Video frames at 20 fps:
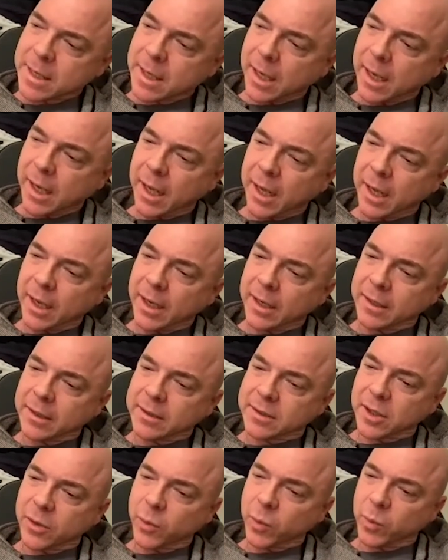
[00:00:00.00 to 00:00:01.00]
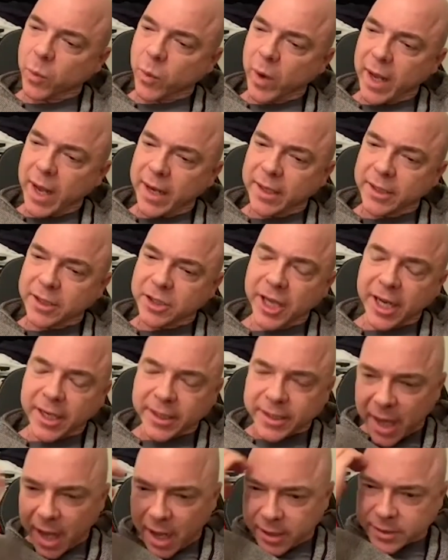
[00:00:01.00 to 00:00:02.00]
And so we had it
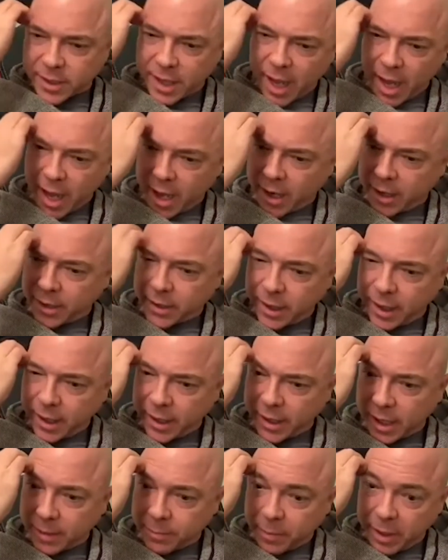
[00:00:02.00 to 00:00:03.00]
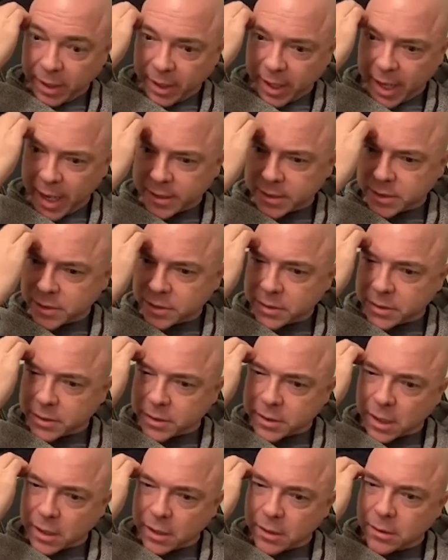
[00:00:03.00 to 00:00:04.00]
checked out, and it ended up being cancerous.
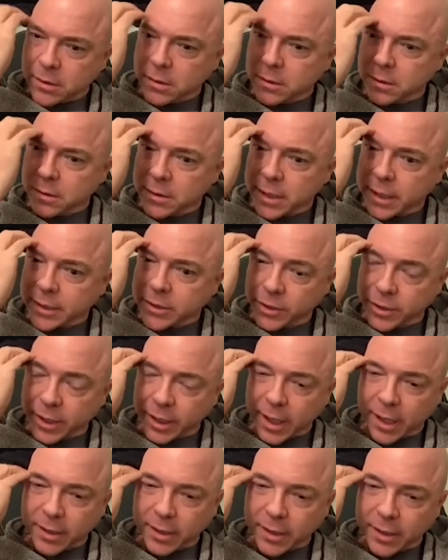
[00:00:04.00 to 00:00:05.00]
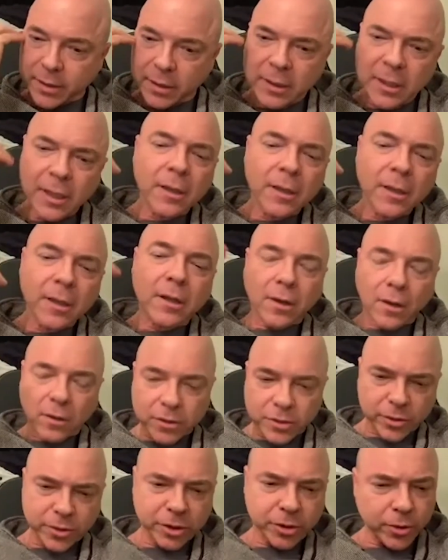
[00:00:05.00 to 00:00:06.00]
So they took it out. Long story
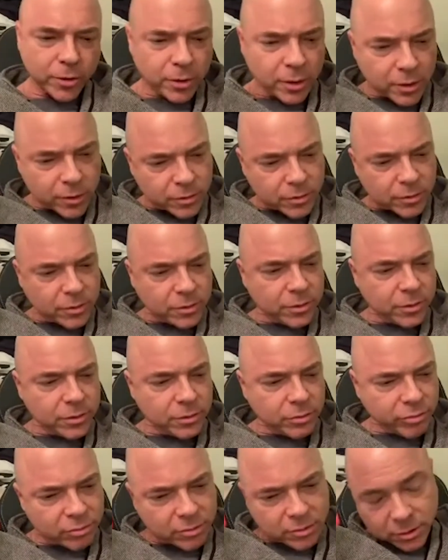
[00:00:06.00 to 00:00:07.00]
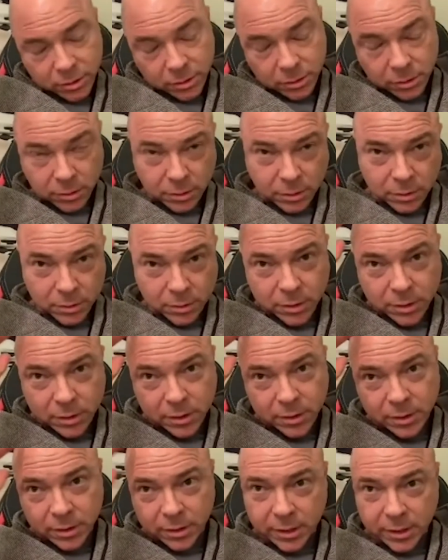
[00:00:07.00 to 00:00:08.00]
short,
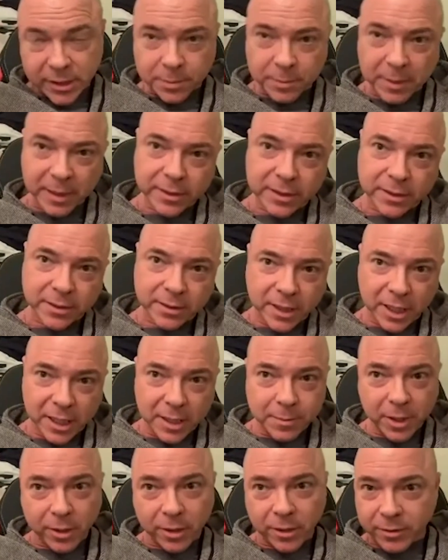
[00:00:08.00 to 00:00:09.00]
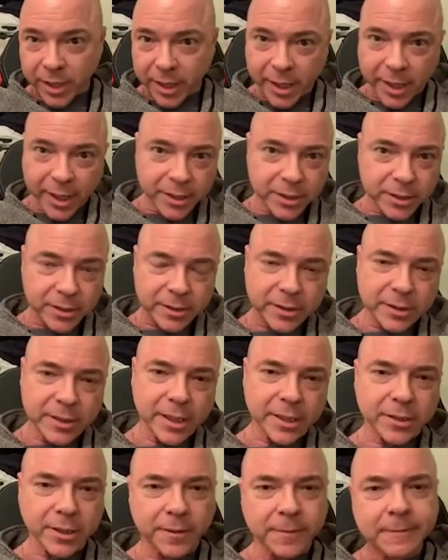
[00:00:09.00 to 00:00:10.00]
6 months chemo, radiation,
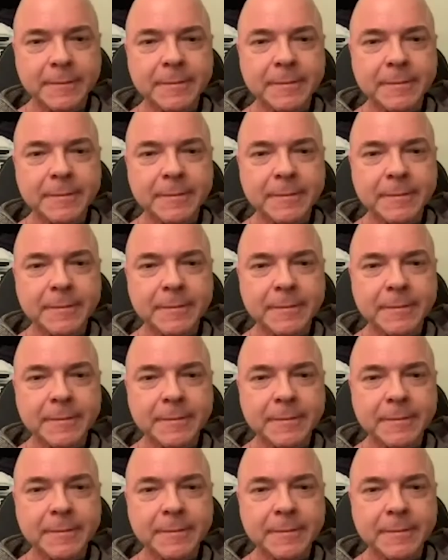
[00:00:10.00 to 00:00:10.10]
etc.